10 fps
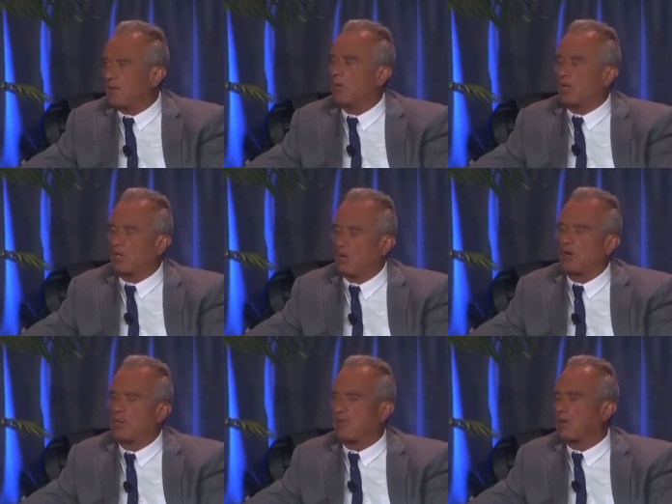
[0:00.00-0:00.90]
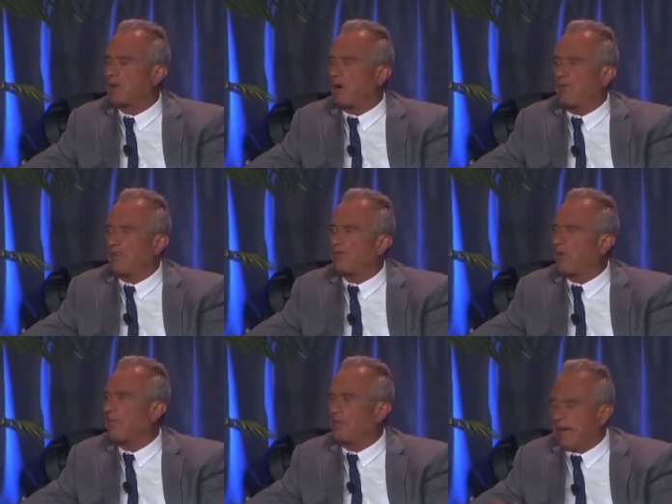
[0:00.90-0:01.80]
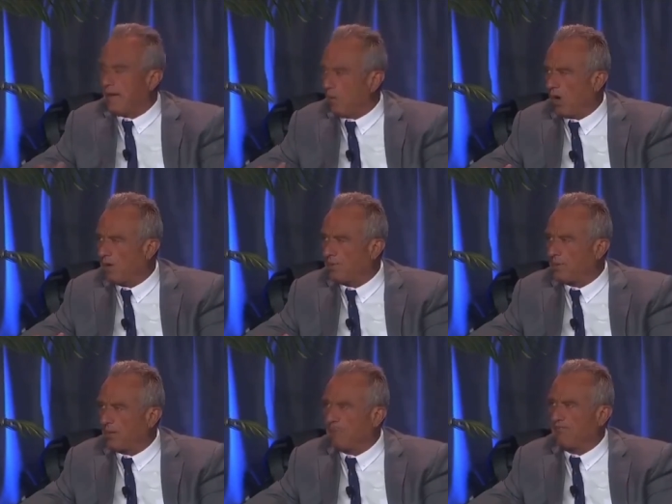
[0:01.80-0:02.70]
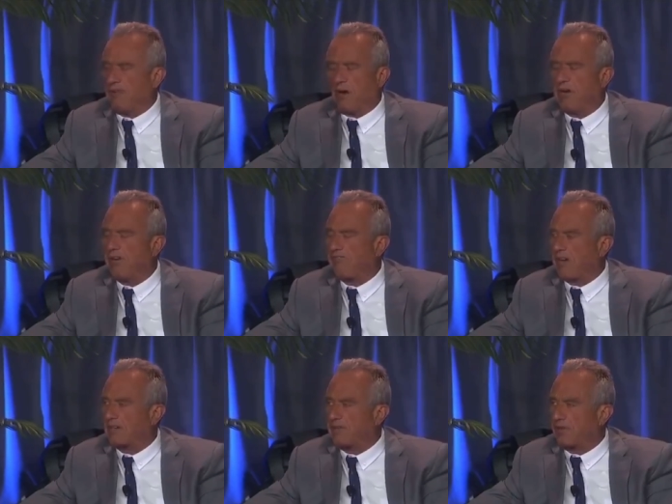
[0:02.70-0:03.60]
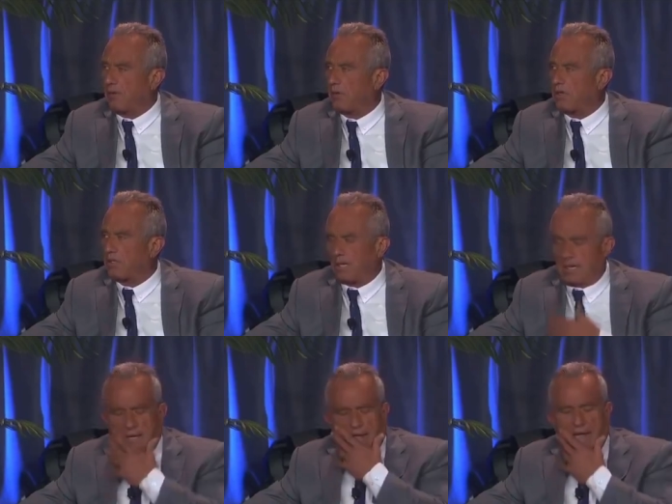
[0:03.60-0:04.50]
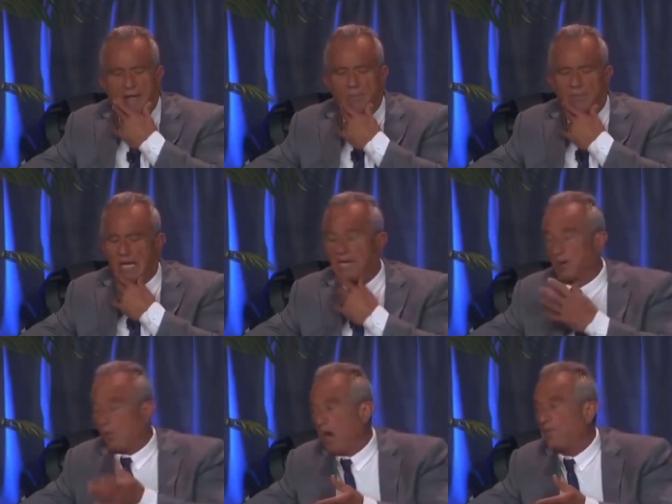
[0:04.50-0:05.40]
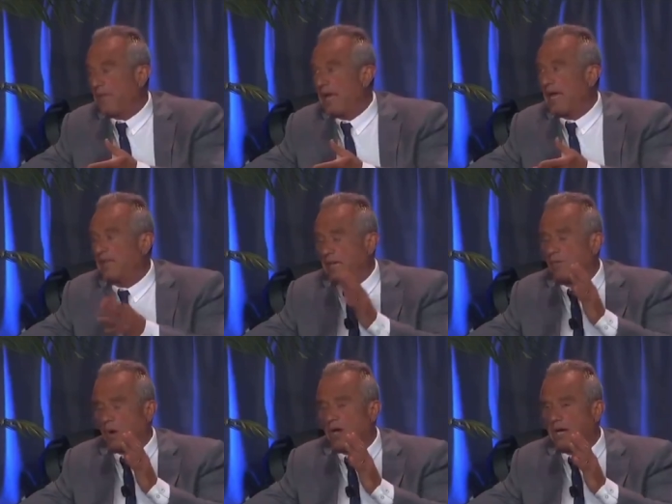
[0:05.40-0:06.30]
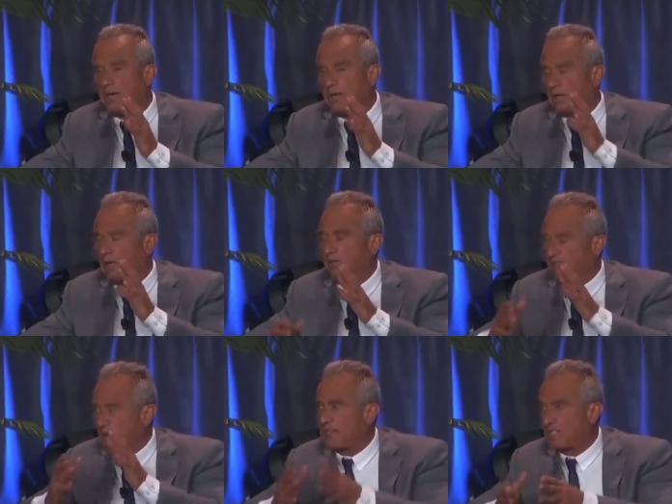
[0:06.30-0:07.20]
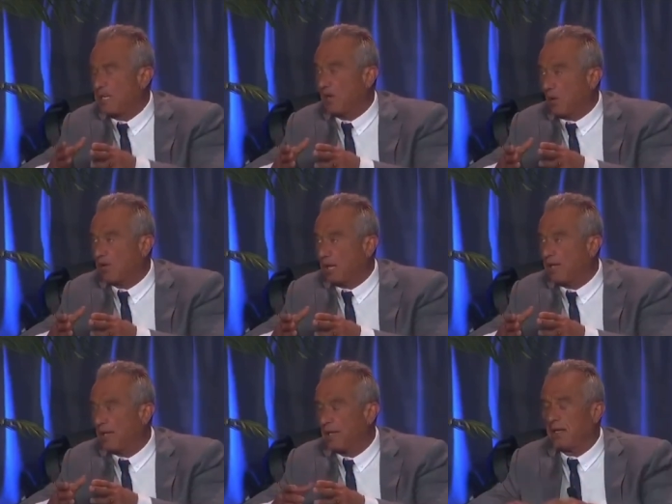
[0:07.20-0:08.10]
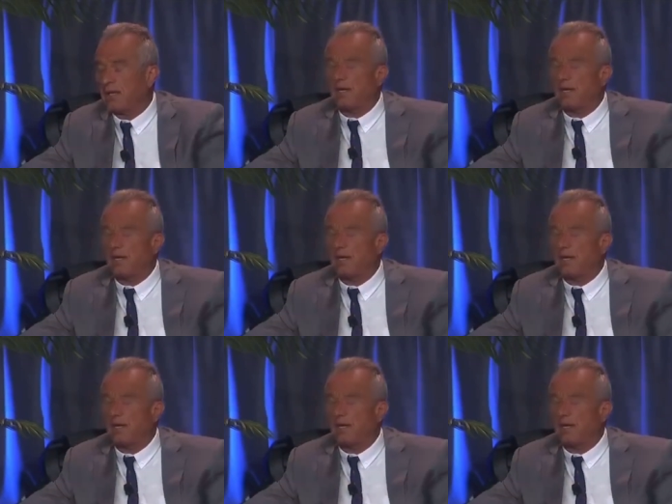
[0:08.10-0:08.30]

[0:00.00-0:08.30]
There were cures for COVID from day one, and very effective cures. Right. And but they didn't want that. They wanted the vaccine only.